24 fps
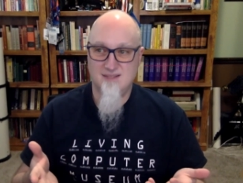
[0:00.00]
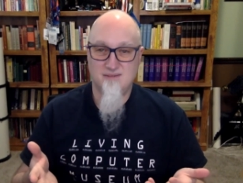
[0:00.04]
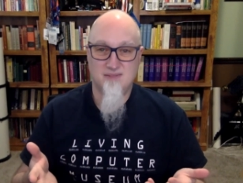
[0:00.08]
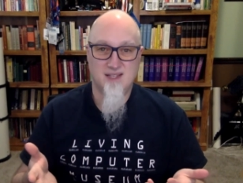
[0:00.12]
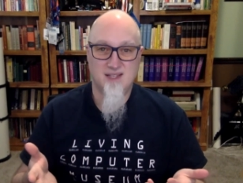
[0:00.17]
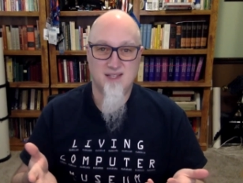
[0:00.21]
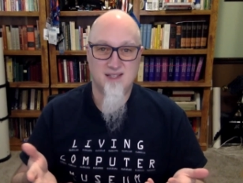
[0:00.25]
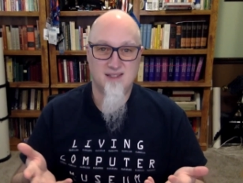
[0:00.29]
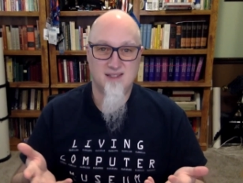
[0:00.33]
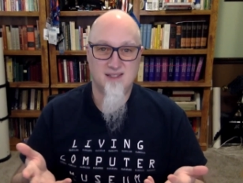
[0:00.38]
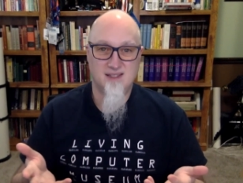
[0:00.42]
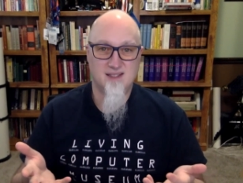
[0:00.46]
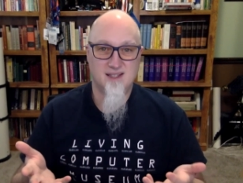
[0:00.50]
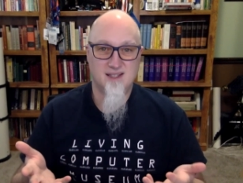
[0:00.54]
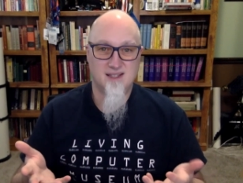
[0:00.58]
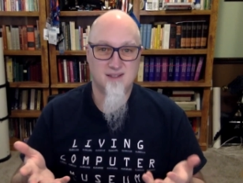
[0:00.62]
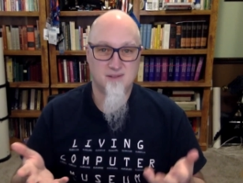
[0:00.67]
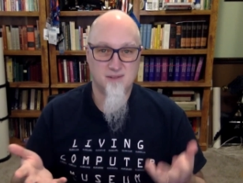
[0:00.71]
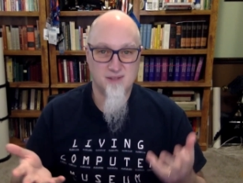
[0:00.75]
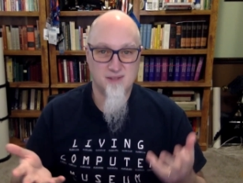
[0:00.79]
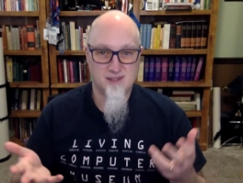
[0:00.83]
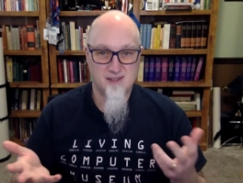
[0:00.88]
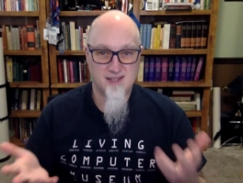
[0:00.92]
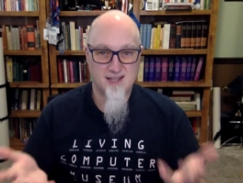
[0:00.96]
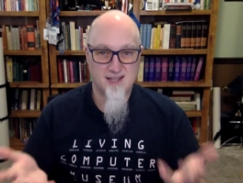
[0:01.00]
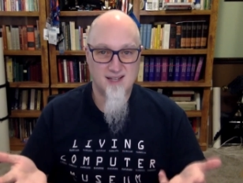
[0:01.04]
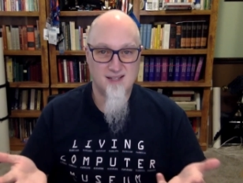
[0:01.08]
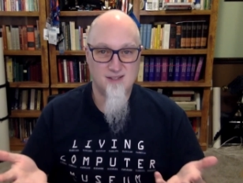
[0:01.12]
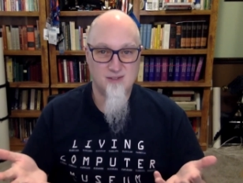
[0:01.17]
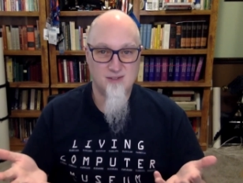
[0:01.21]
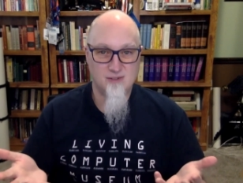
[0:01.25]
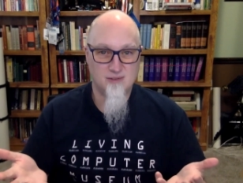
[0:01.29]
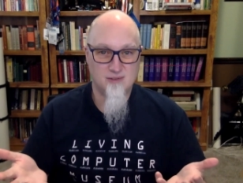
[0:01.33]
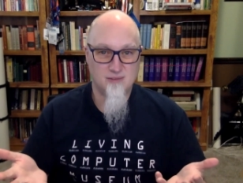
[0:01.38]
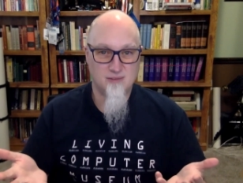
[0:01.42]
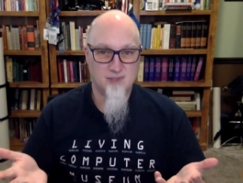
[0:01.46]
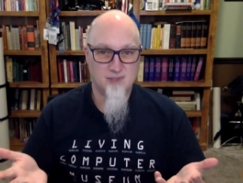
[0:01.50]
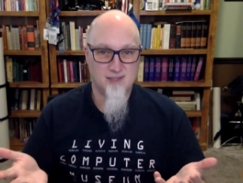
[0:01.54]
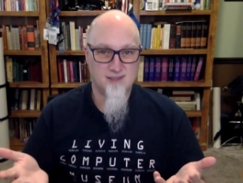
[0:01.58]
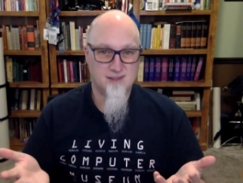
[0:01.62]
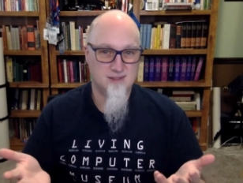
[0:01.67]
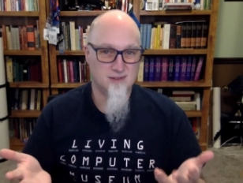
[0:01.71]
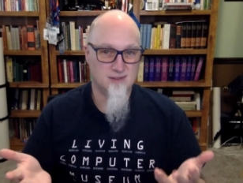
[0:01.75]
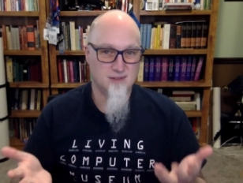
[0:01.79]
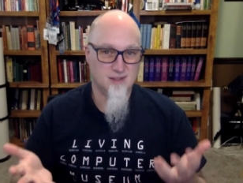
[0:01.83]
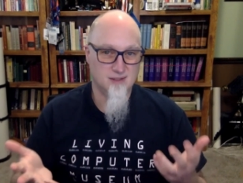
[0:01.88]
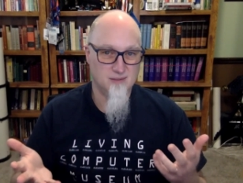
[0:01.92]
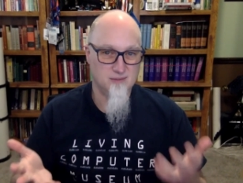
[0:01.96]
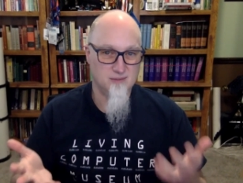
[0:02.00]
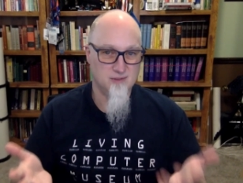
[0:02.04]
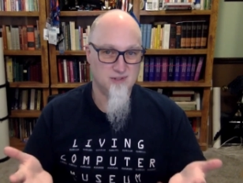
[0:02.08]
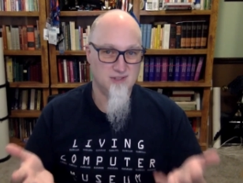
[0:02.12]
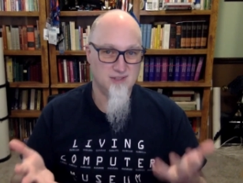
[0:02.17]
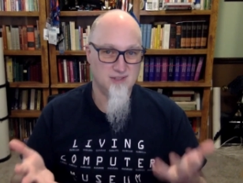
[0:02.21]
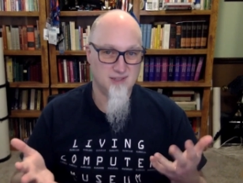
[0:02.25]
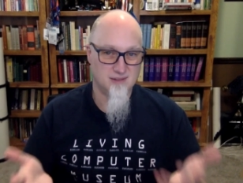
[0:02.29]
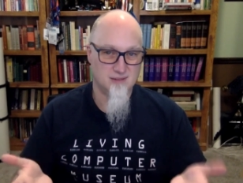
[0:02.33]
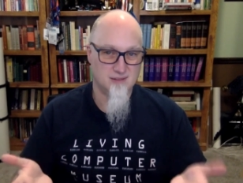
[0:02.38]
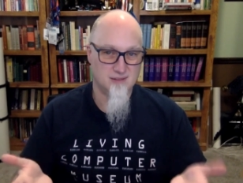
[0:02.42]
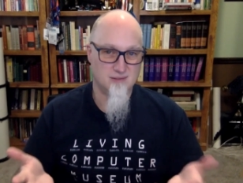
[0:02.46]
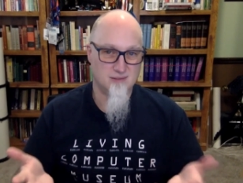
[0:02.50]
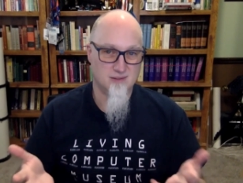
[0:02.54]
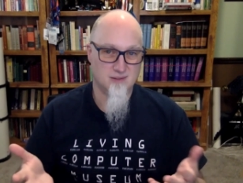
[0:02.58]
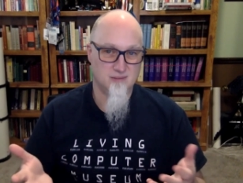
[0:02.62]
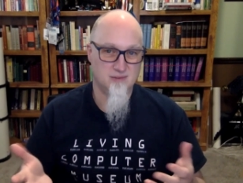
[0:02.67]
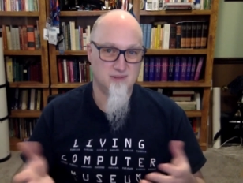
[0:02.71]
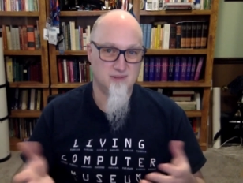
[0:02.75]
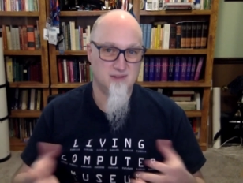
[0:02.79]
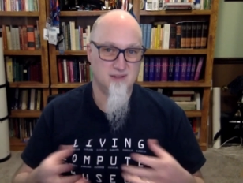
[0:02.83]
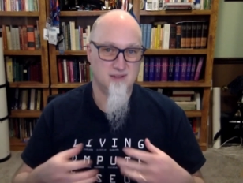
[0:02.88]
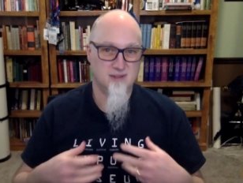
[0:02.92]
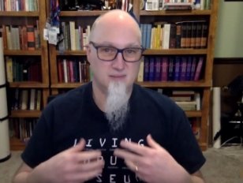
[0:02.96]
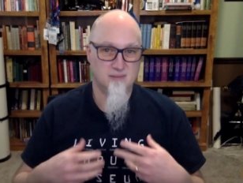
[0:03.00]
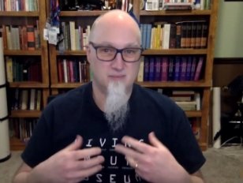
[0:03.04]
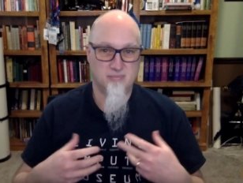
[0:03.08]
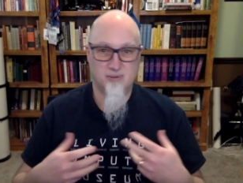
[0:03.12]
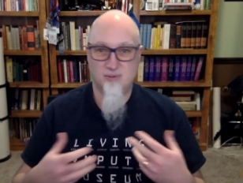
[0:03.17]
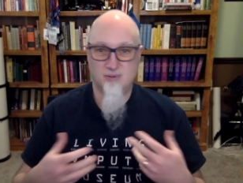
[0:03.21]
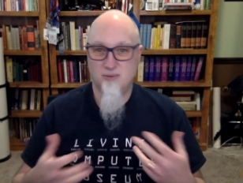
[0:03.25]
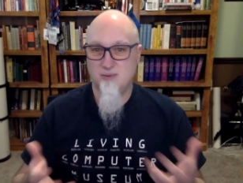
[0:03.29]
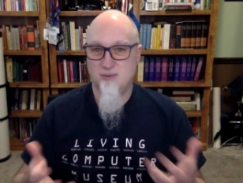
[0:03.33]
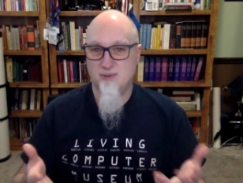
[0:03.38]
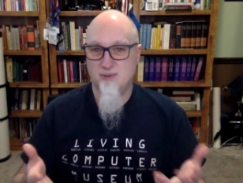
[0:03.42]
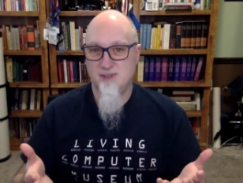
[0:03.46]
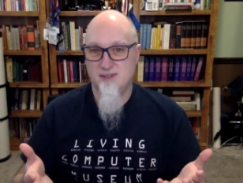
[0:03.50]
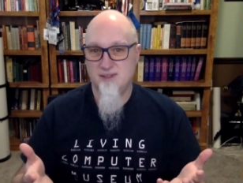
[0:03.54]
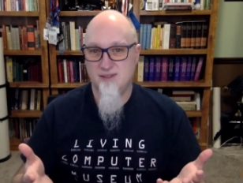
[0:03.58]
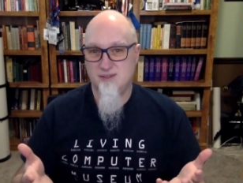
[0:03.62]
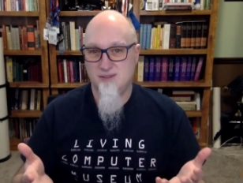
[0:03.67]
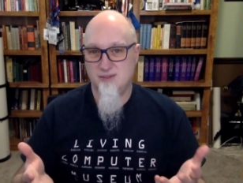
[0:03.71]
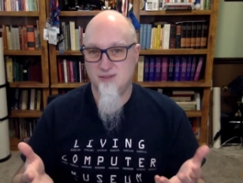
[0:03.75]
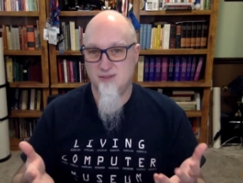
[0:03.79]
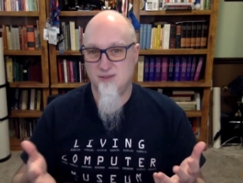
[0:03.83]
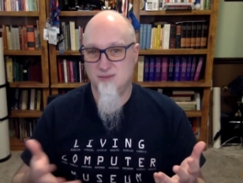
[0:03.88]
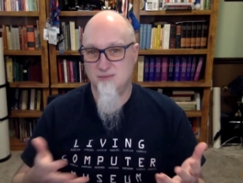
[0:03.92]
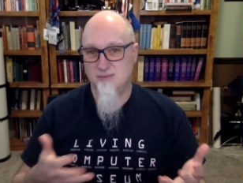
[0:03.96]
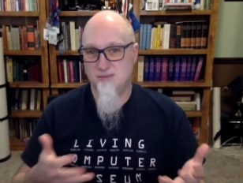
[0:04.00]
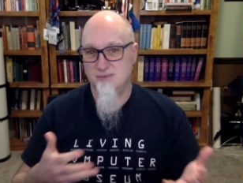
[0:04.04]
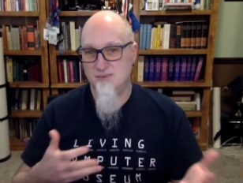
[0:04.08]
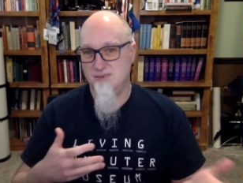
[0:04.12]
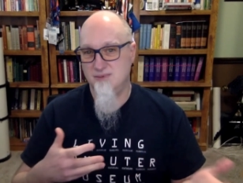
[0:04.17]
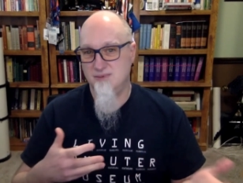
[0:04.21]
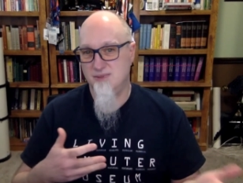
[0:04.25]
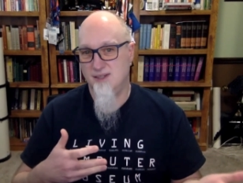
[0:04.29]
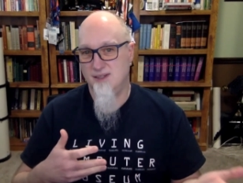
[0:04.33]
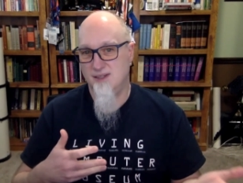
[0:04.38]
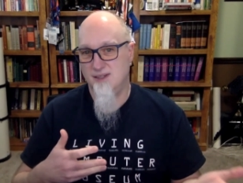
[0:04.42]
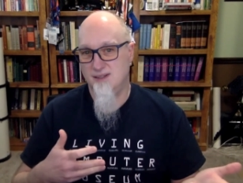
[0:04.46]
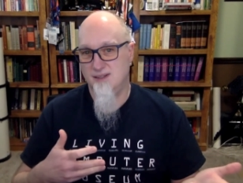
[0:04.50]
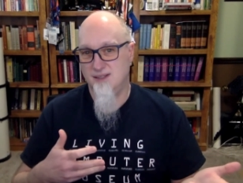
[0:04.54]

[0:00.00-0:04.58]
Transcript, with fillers: and then not only that, you can write your own shell scripts to deploy to uh,